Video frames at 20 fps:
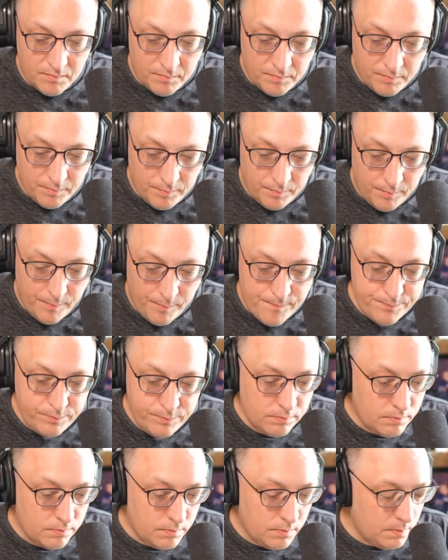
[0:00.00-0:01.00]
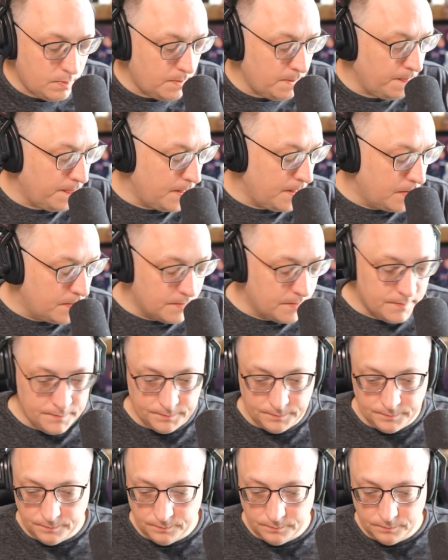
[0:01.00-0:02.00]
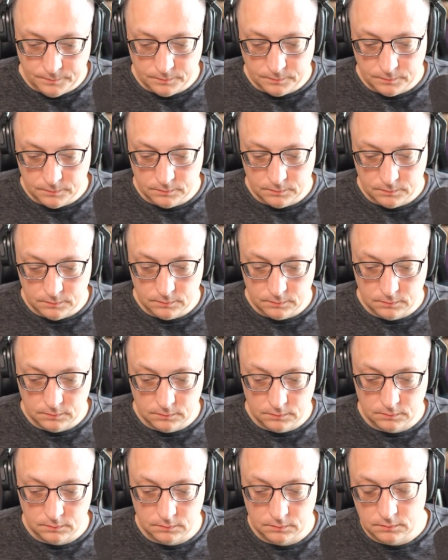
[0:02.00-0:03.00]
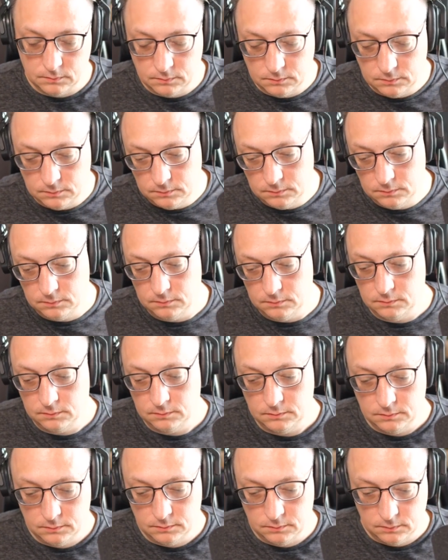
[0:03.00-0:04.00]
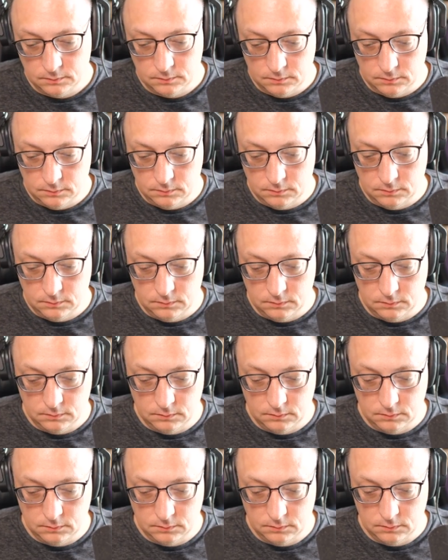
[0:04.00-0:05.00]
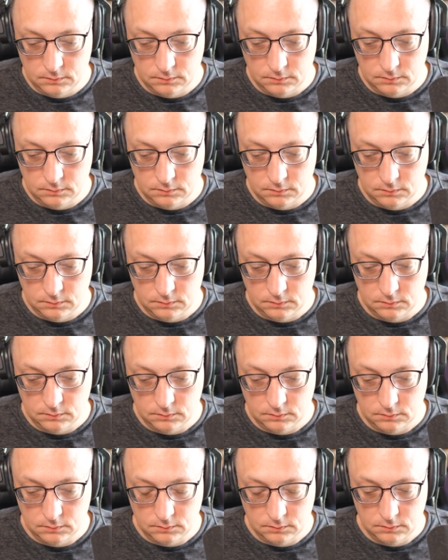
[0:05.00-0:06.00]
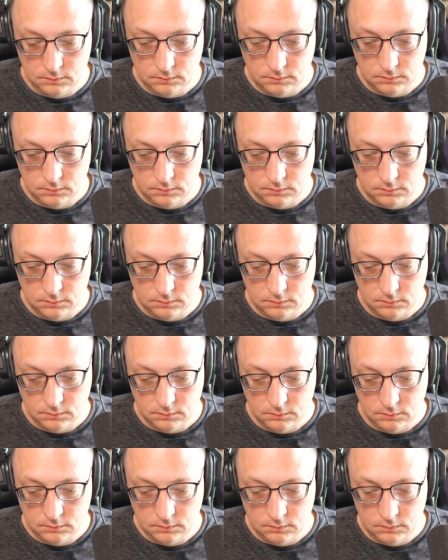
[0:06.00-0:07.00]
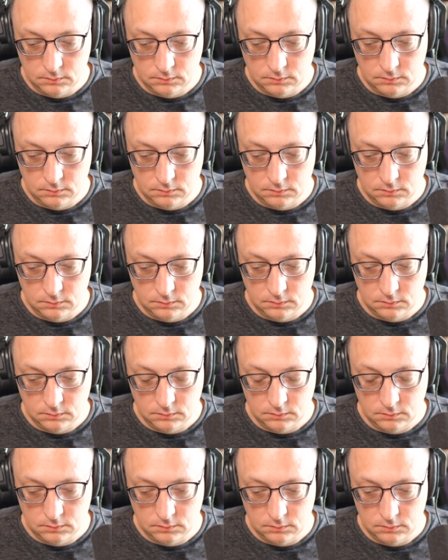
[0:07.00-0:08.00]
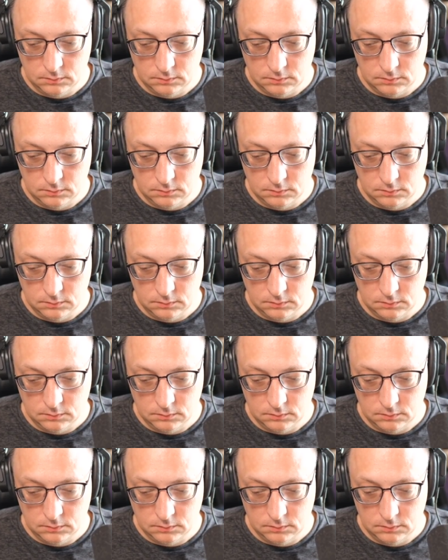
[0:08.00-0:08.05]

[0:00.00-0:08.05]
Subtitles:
No words are spoken by the person on screen.